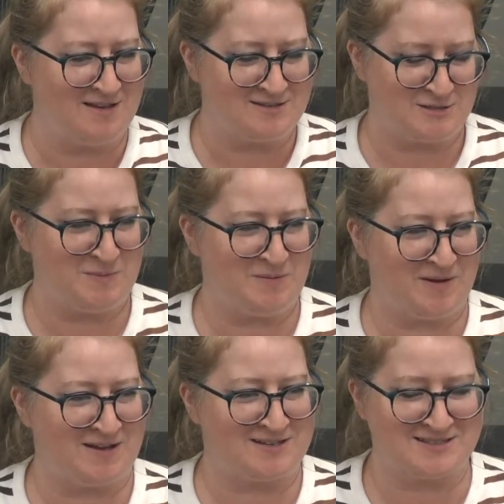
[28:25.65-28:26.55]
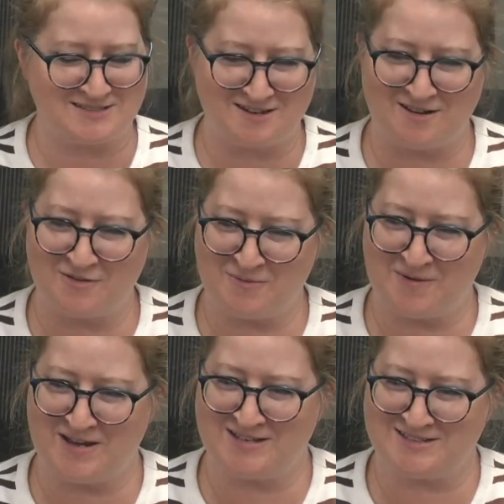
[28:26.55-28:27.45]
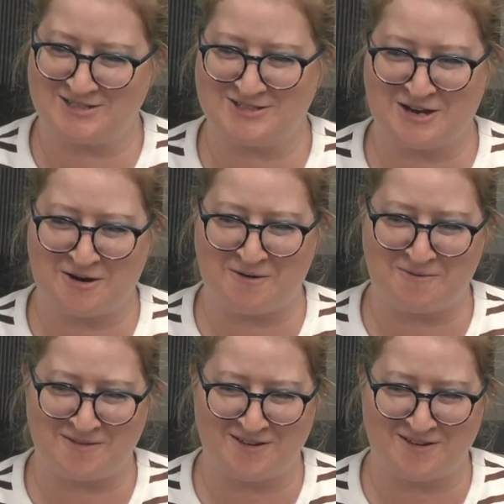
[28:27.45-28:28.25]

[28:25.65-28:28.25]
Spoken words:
Speedway, because that's another way to share with